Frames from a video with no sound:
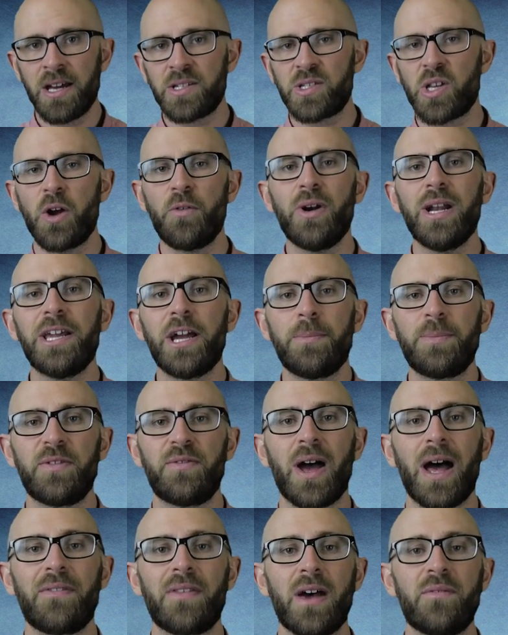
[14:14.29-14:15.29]
So I really hope you
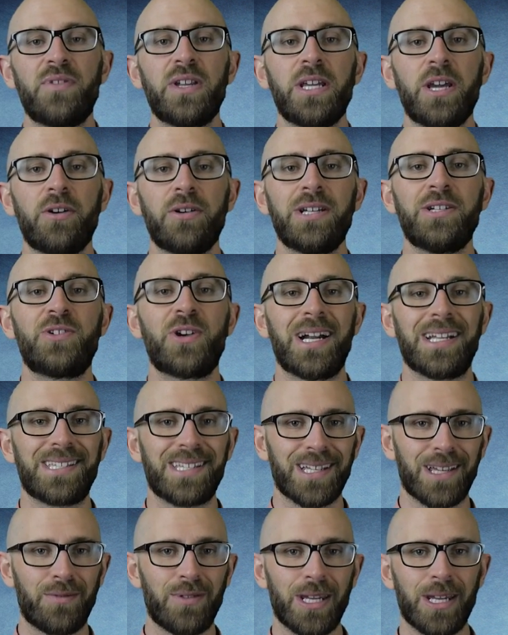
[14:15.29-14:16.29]
found that video
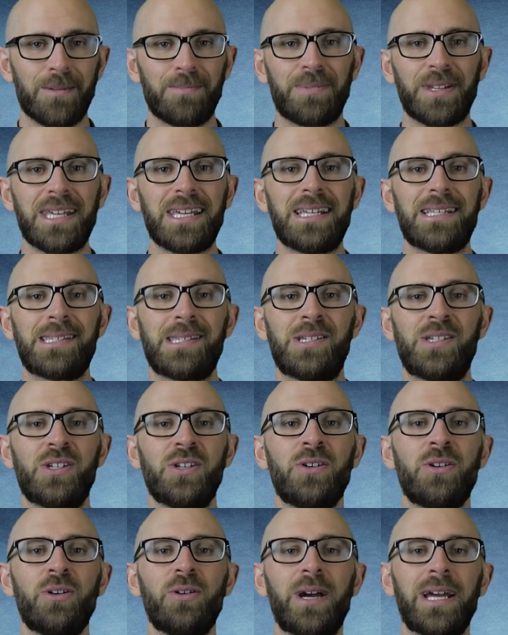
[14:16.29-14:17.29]
interesting. If you did, please
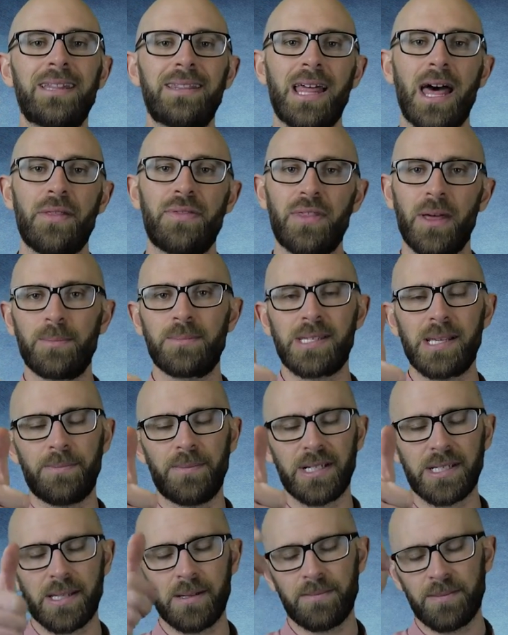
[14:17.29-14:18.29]
do hit that thumbs up
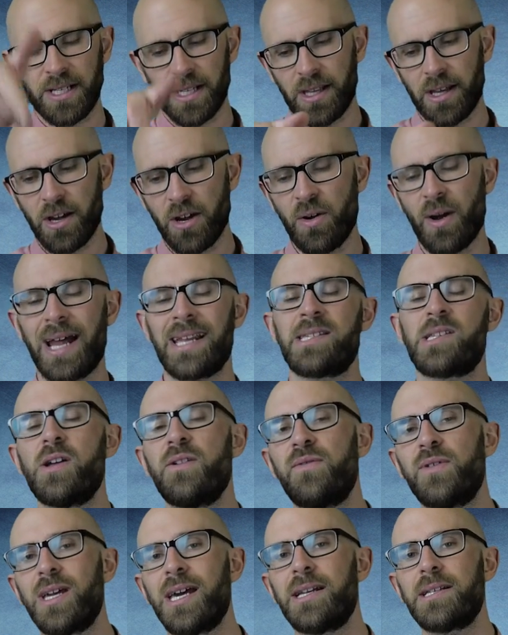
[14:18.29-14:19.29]
button below and
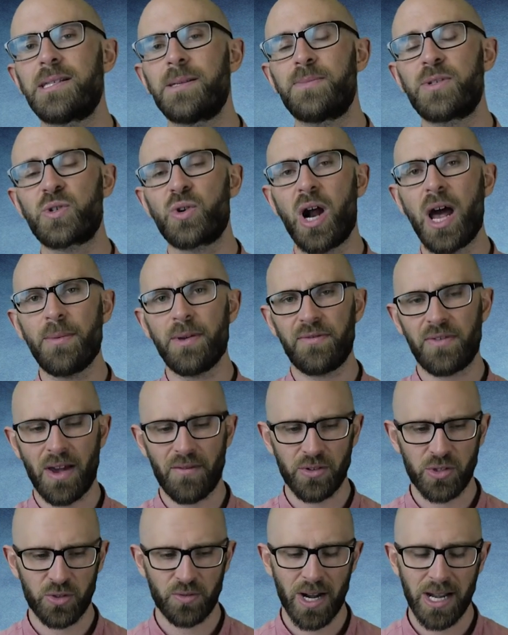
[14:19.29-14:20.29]
don't forget to subscribe if you
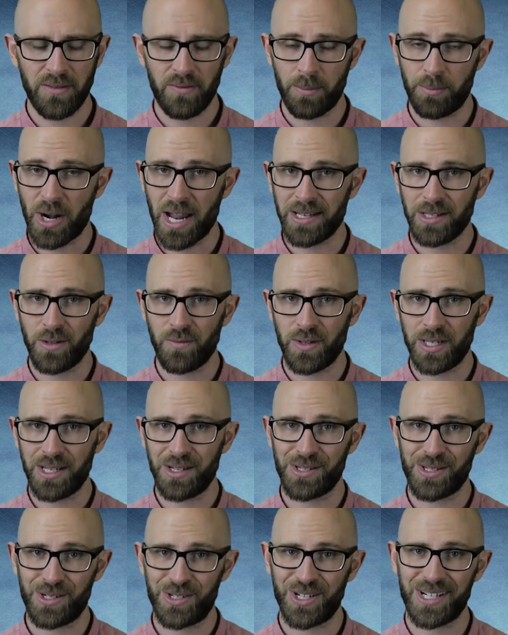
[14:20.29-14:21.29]
haven't already for brand new
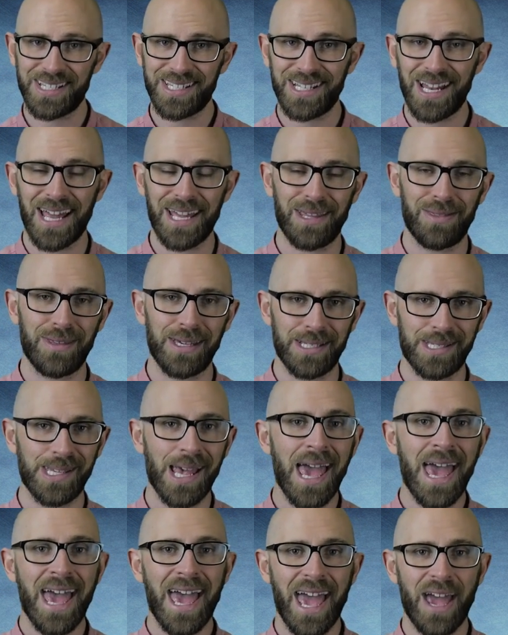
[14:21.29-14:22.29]
videos just like this
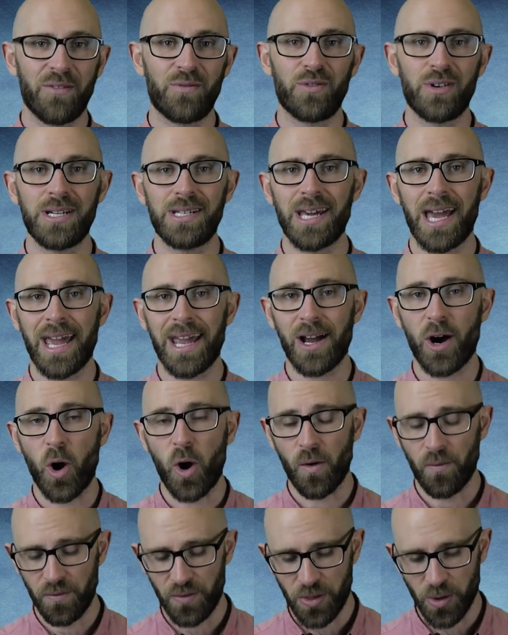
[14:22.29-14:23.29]
every day
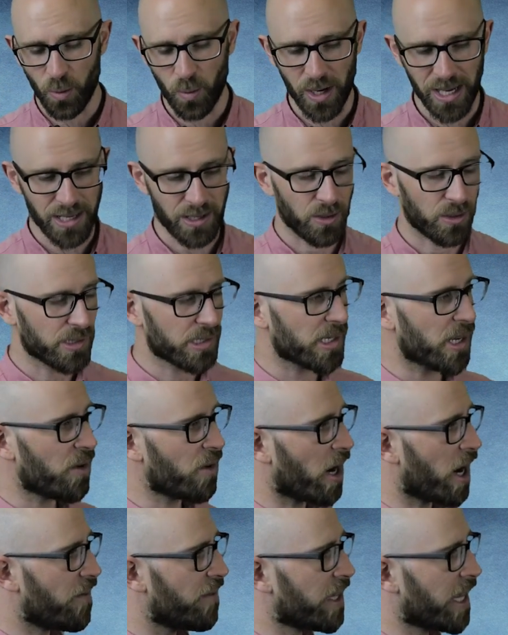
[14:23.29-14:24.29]
of the week.
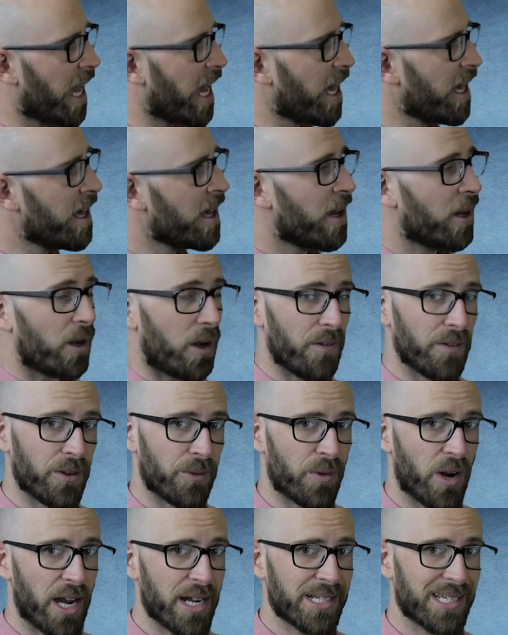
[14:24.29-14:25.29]
Also over there on
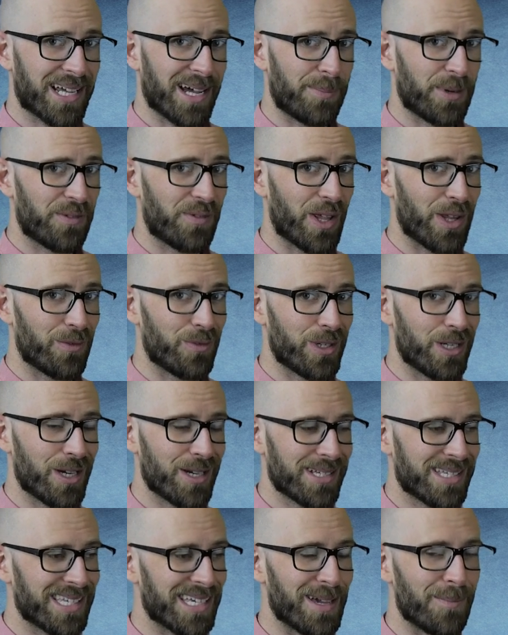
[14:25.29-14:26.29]
the right, a couple of other
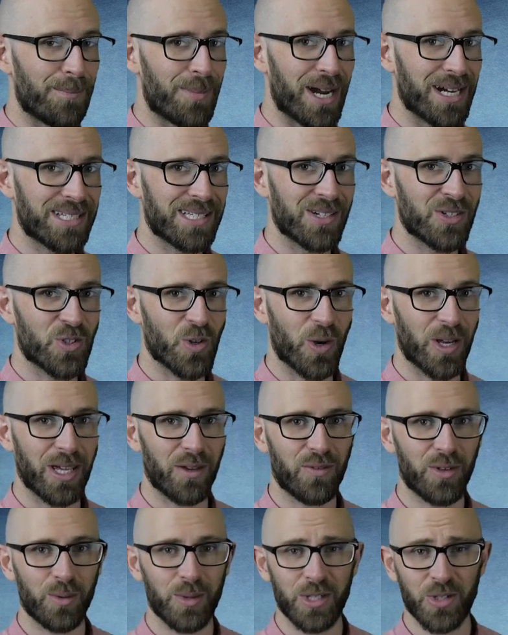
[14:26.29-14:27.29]
videos that you might enjoy
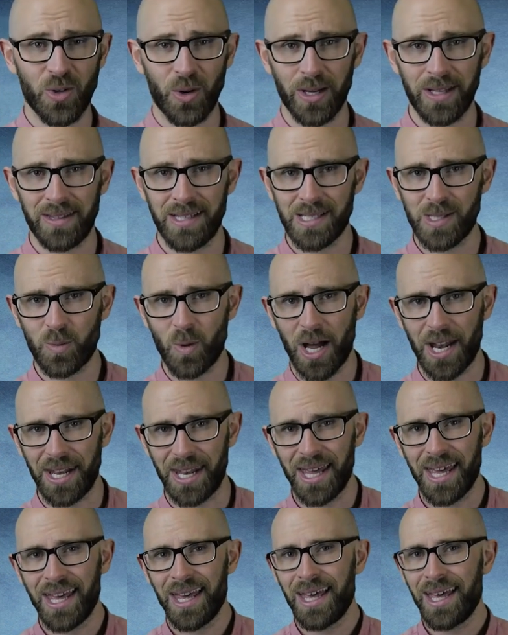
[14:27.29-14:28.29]
if you enjoyed this
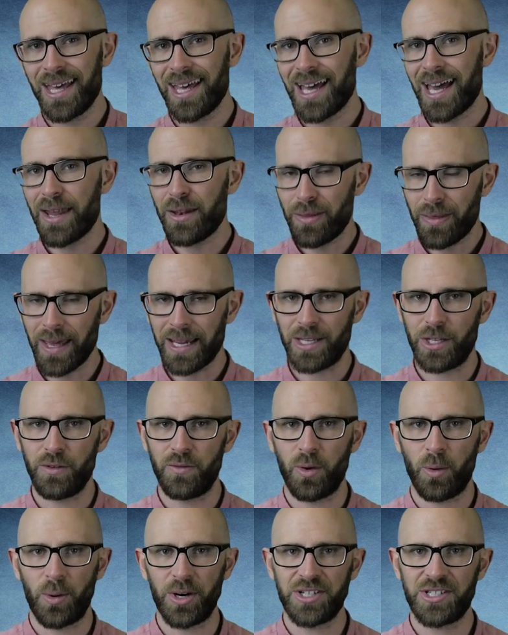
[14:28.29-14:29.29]
one. And thank you
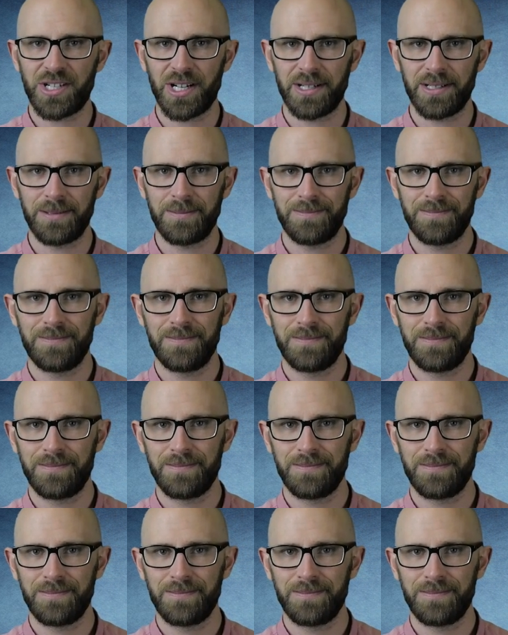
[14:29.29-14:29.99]
for watching.